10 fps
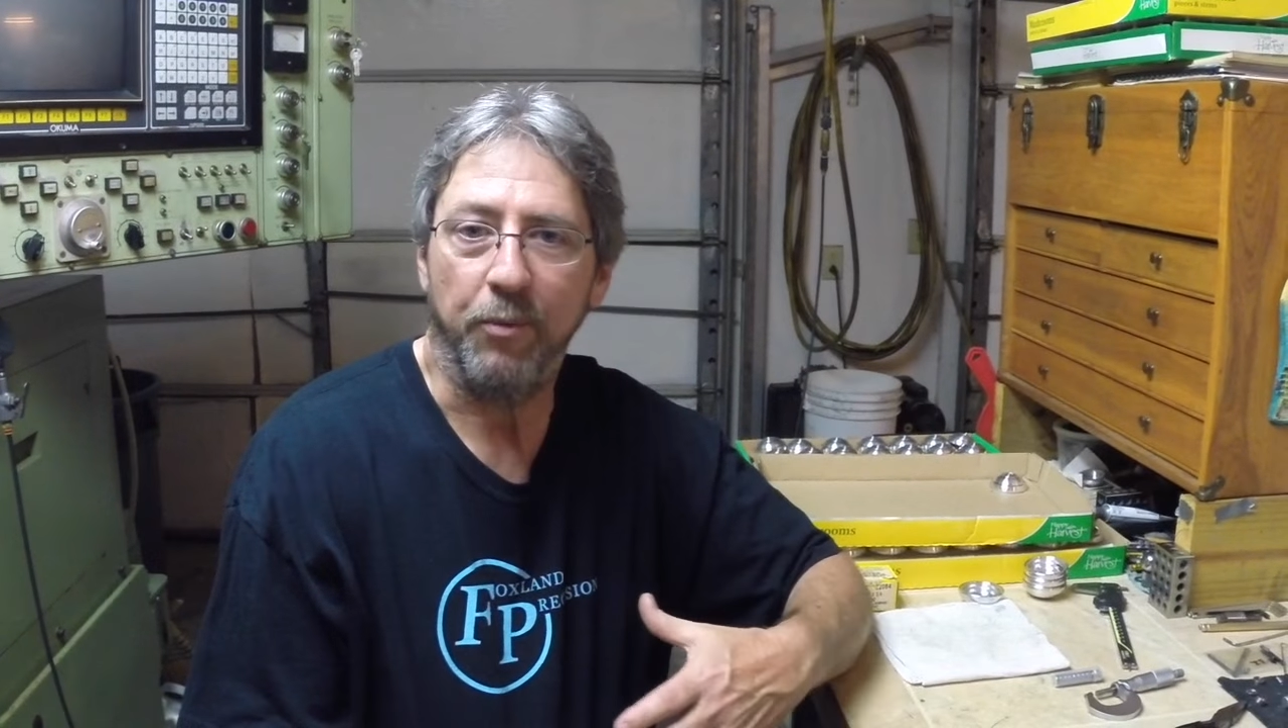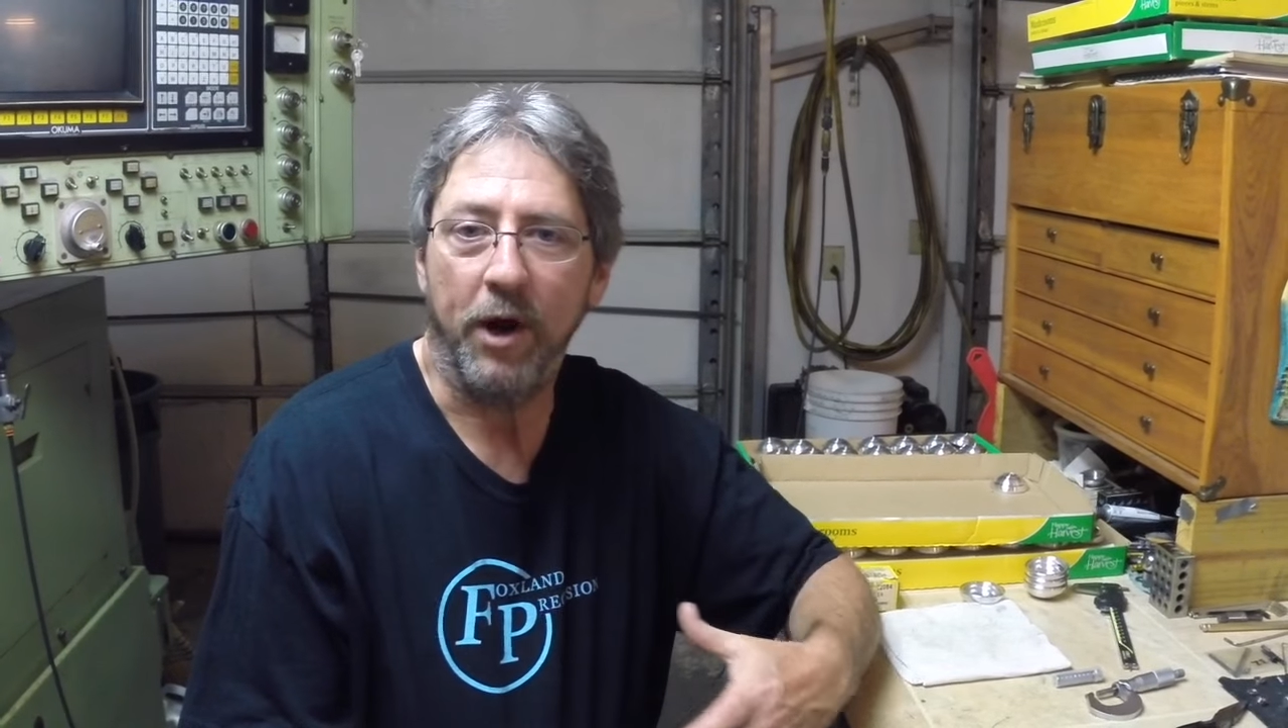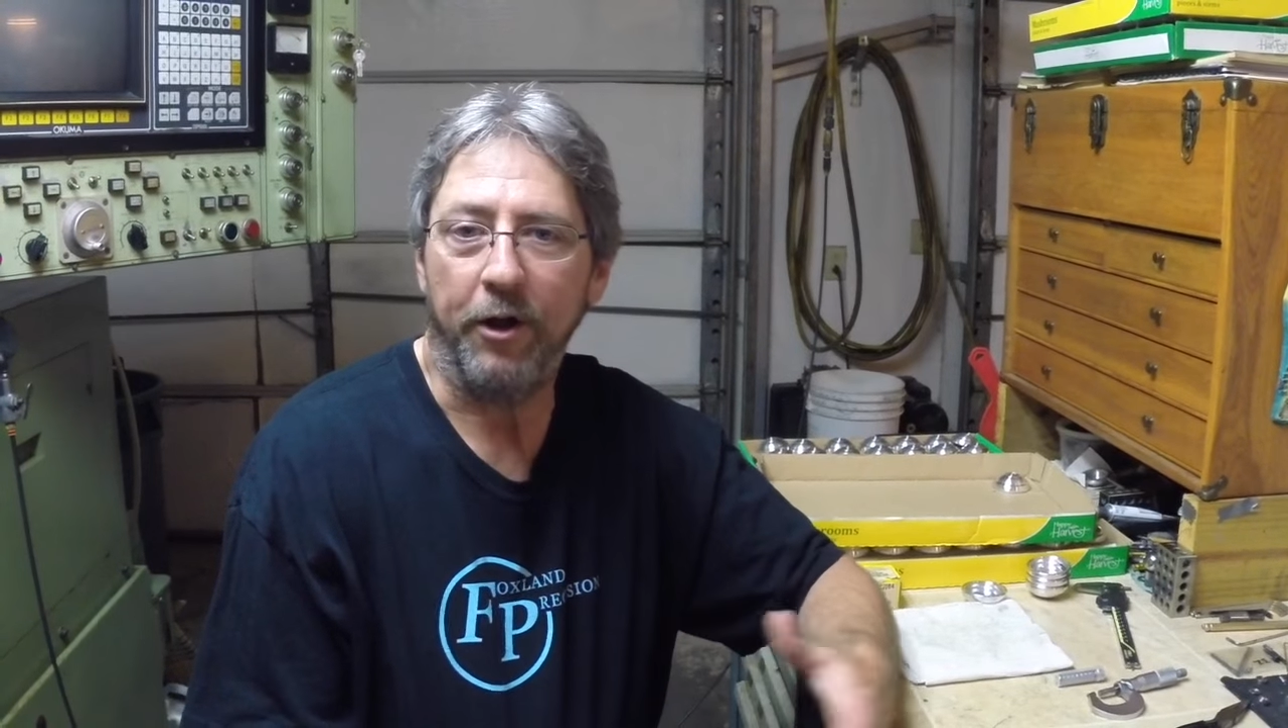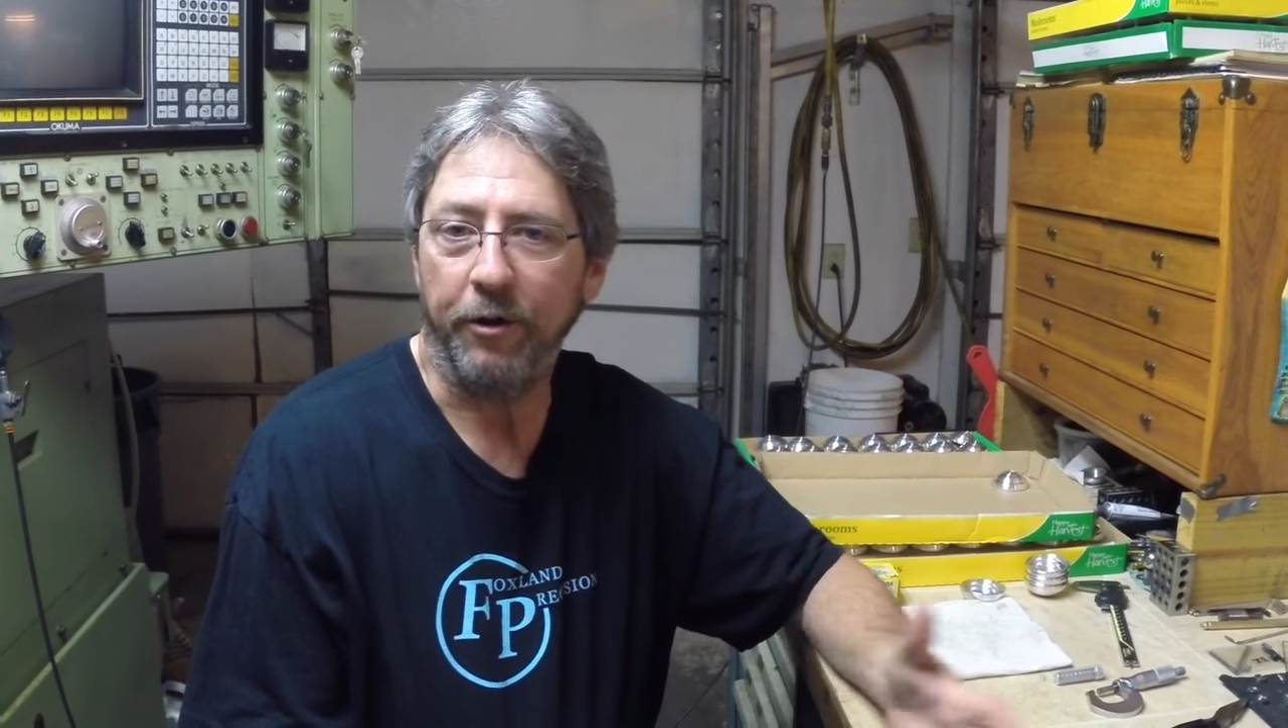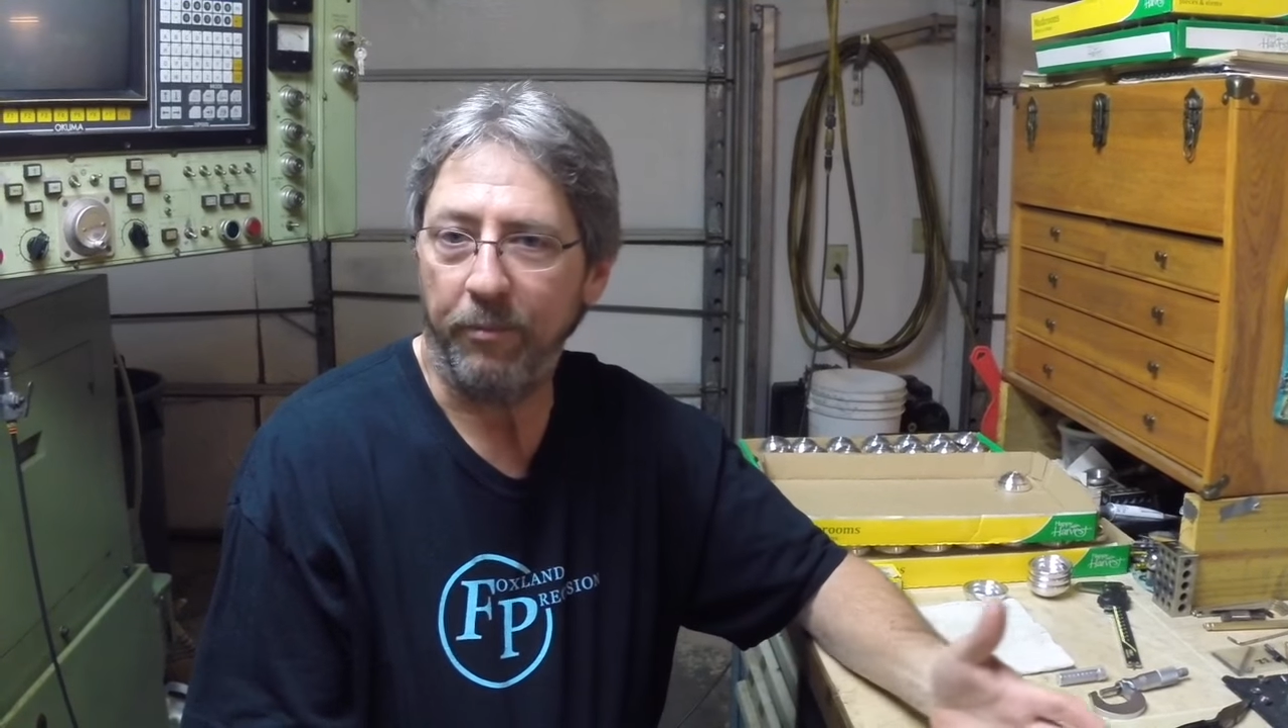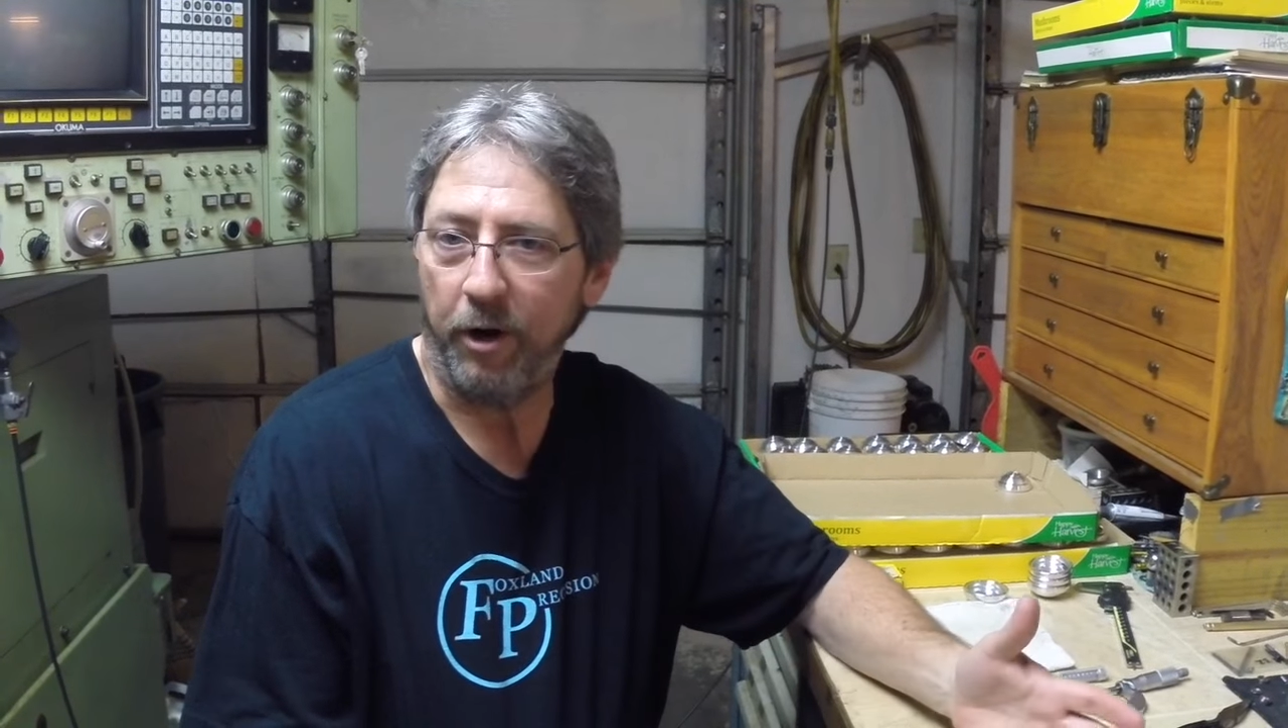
wound up